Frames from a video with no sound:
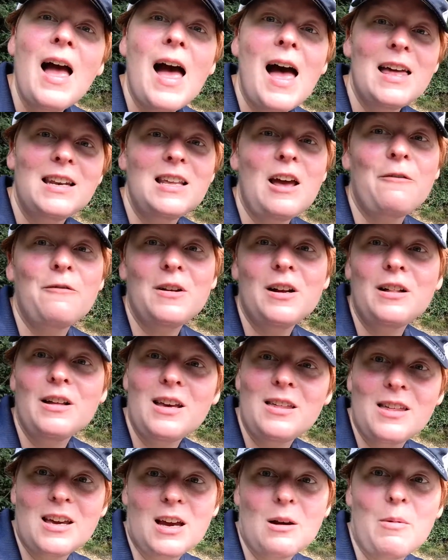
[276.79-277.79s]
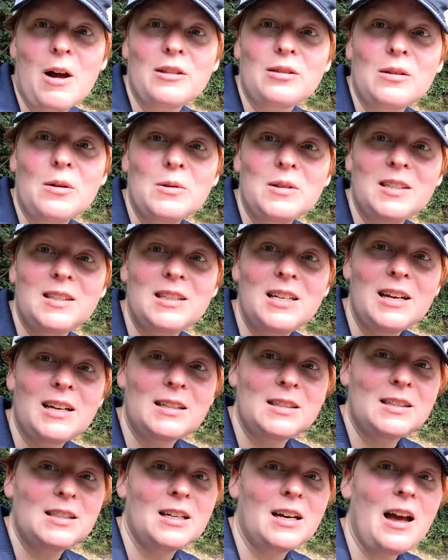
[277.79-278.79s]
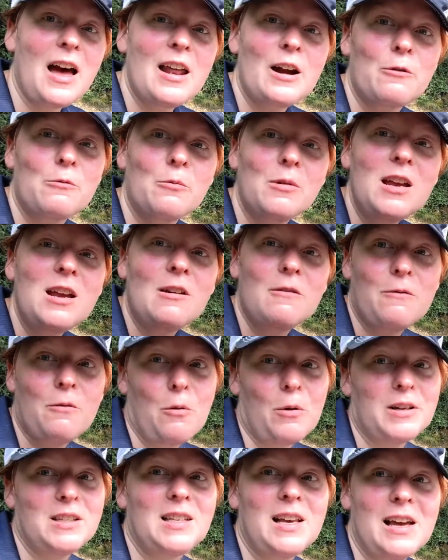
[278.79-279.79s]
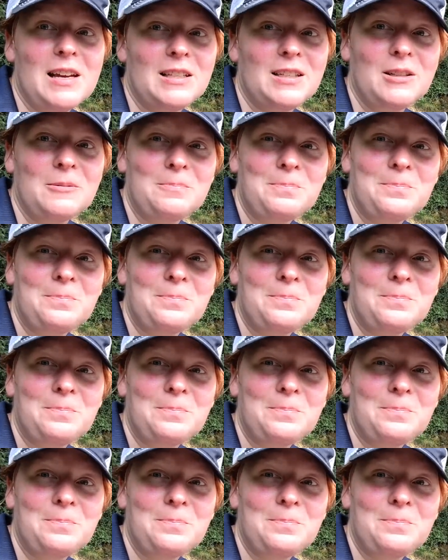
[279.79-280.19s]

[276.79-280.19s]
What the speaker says: And definitely think about those sticks to kind of reinforce it.